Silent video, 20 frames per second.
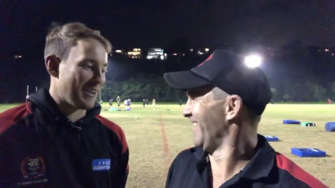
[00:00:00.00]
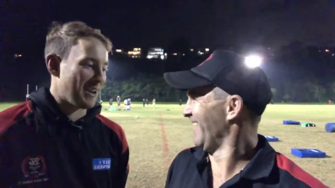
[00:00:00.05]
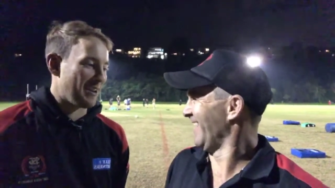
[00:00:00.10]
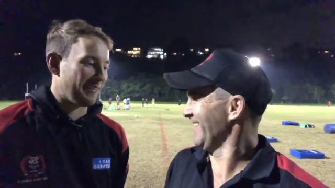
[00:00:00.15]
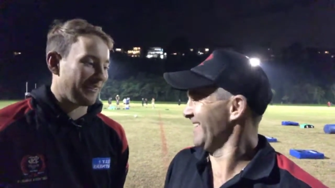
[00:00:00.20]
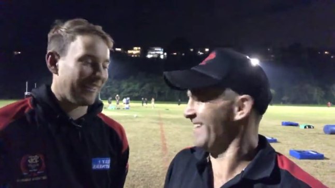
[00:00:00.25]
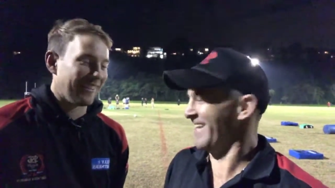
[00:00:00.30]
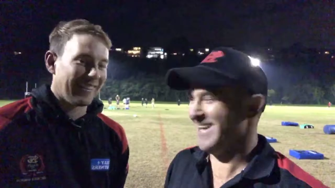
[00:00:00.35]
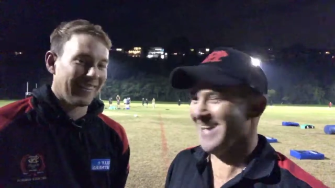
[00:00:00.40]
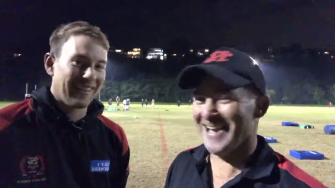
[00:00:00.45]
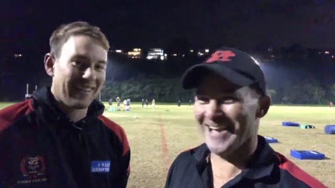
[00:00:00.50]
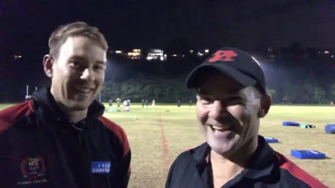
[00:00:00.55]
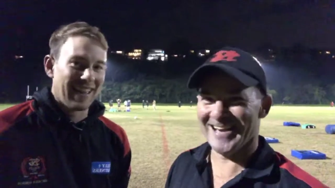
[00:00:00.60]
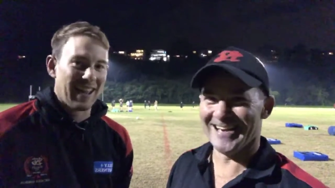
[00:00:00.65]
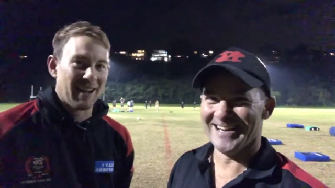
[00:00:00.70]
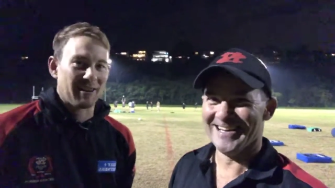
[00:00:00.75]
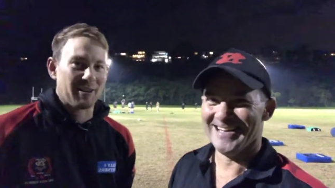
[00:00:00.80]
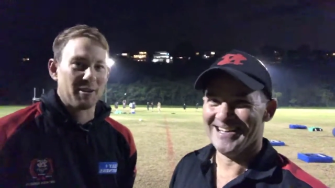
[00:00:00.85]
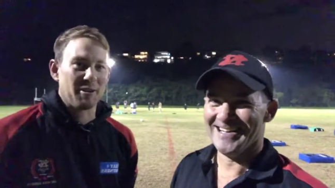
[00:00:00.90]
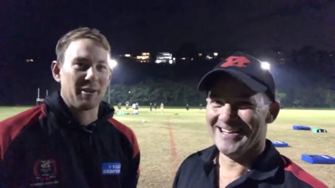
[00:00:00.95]
Speaker 1: time. yeah,
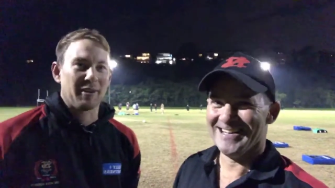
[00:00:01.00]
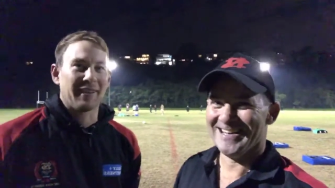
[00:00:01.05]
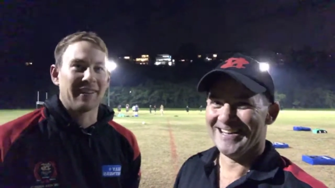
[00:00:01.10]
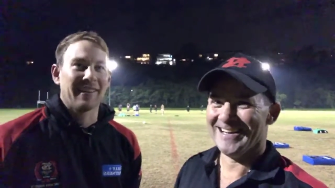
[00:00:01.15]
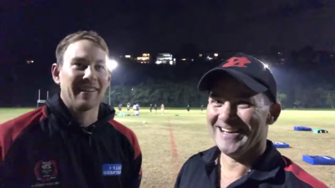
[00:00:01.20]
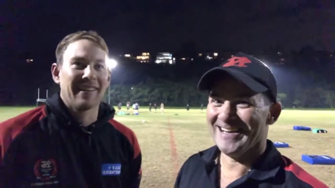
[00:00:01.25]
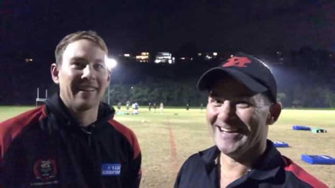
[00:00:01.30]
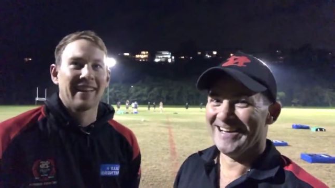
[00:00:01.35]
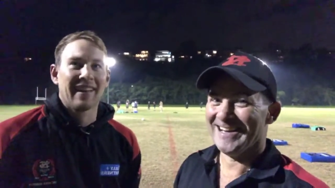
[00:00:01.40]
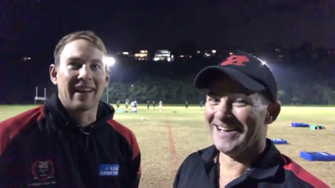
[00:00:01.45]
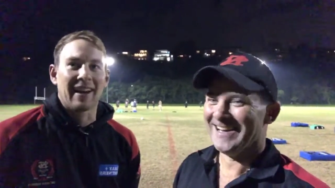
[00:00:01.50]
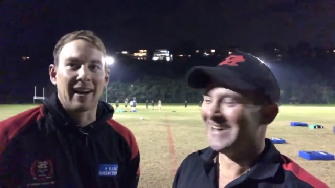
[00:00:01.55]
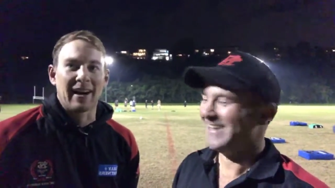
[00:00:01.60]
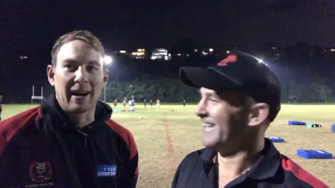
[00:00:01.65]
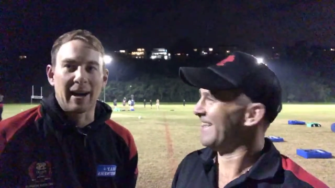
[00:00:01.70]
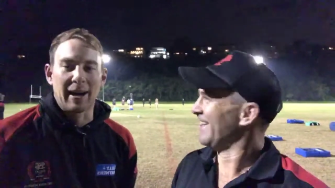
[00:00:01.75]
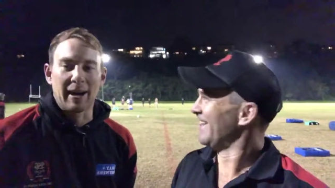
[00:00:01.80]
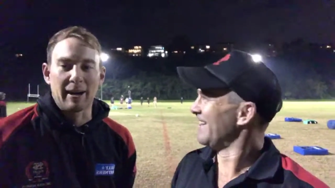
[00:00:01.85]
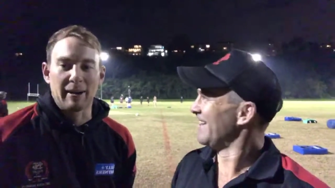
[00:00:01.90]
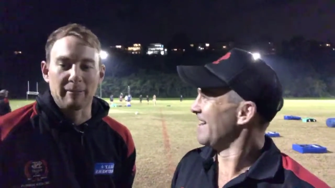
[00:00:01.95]
how good.
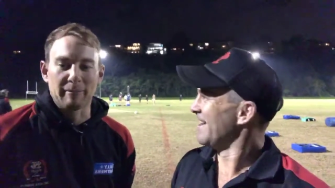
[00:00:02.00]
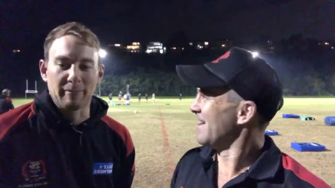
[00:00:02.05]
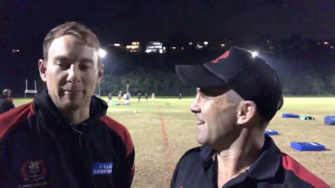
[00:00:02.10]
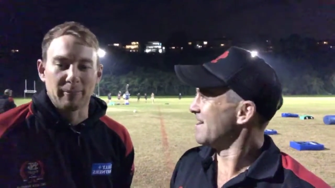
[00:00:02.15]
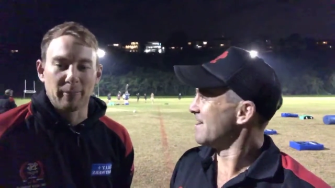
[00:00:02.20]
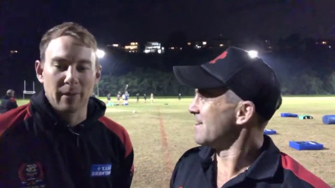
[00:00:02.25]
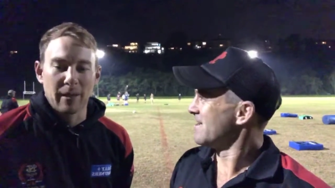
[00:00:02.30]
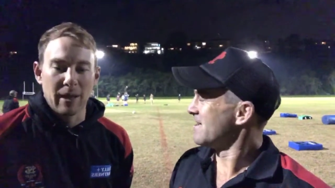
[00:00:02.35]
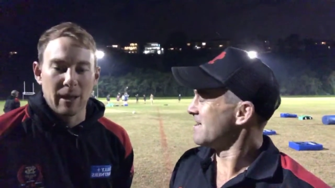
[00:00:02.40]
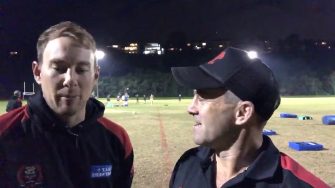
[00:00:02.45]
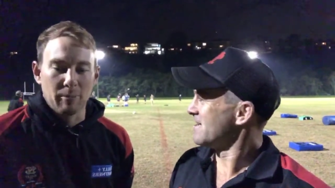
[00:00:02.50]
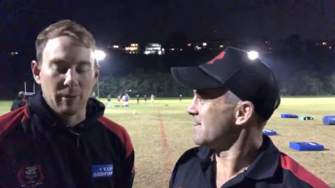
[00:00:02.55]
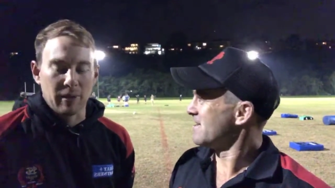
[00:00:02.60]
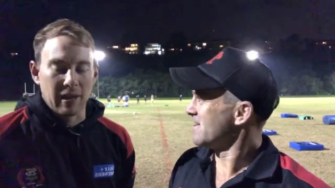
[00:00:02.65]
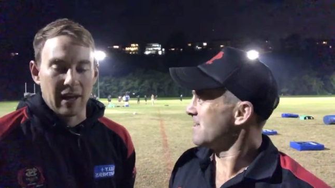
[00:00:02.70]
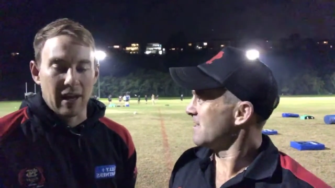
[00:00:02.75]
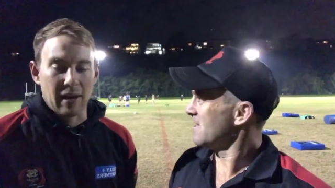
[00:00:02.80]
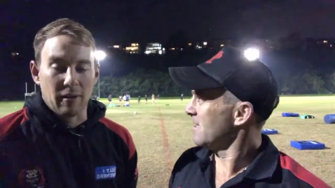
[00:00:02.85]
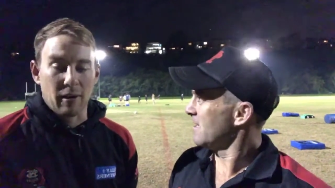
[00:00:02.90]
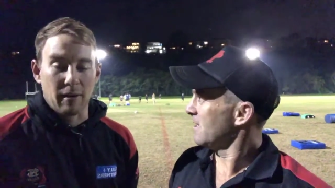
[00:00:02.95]
Um, but
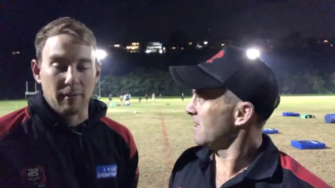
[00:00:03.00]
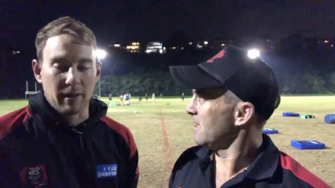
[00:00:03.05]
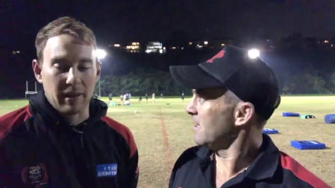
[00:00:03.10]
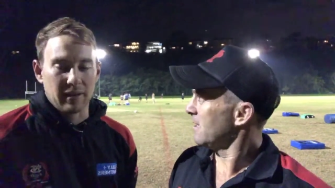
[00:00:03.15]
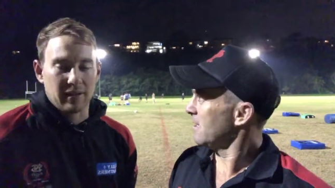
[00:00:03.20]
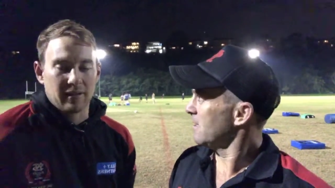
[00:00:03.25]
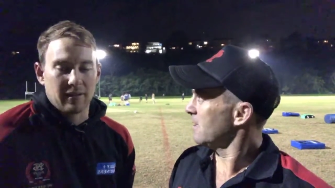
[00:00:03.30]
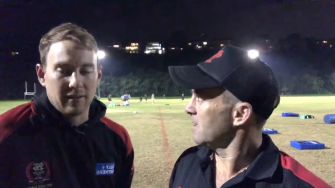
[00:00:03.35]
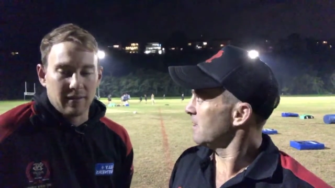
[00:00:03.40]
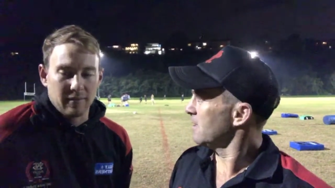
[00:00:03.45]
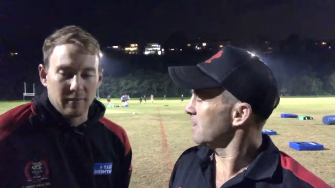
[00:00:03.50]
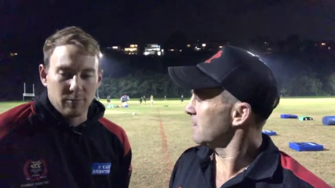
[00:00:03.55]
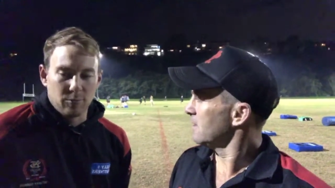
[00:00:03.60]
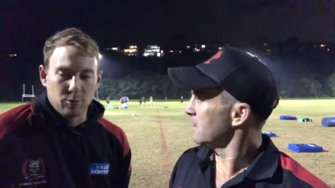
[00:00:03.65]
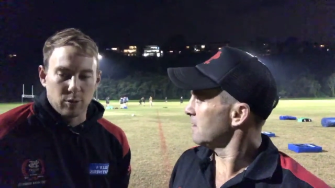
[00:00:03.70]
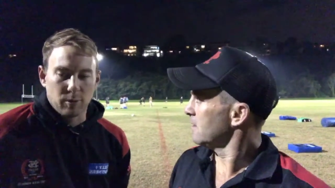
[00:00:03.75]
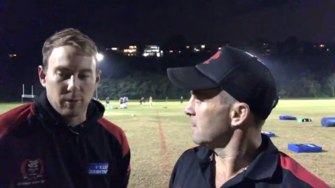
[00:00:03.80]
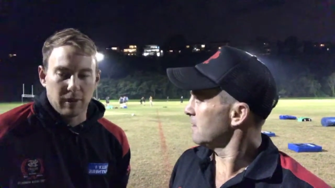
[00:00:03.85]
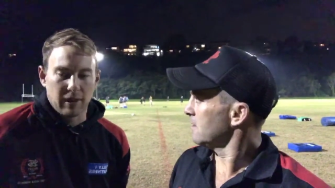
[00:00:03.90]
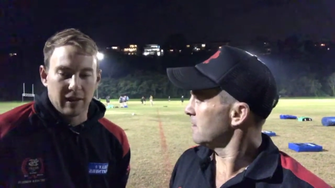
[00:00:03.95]
yeah, I mean,
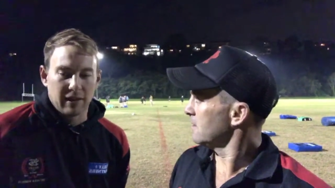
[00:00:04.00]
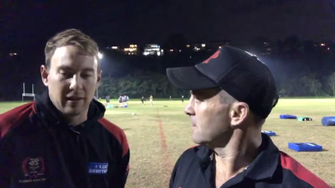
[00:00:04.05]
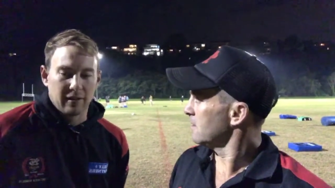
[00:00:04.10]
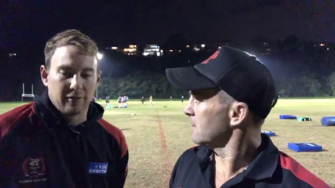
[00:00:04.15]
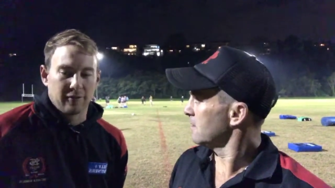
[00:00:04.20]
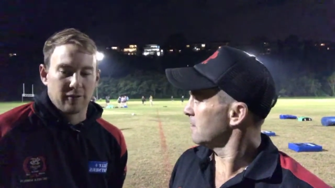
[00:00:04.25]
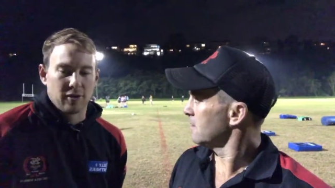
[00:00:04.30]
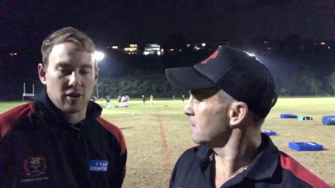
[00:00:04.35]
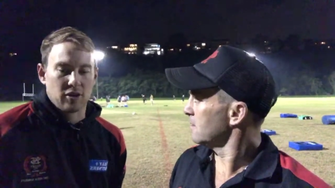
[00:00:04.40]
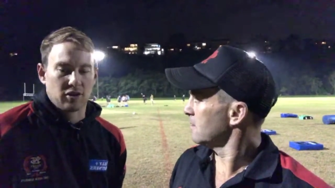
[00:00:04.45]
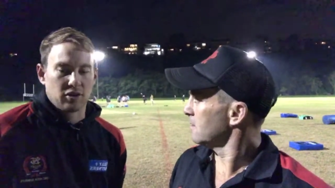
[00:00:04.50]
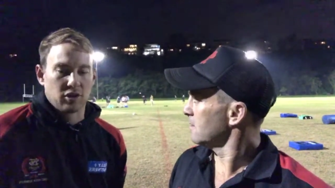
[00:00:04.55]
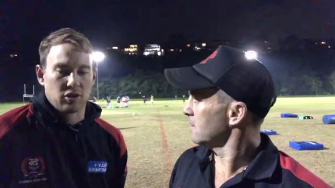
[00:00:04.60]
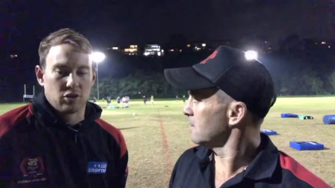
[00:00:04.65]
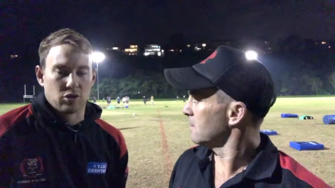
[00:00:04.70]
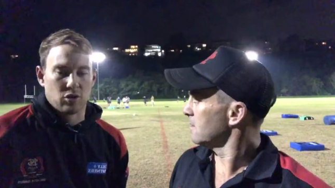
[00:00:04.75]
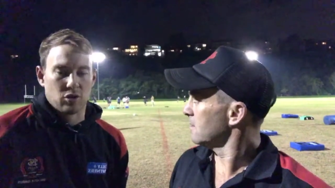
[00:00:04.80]
probably the first two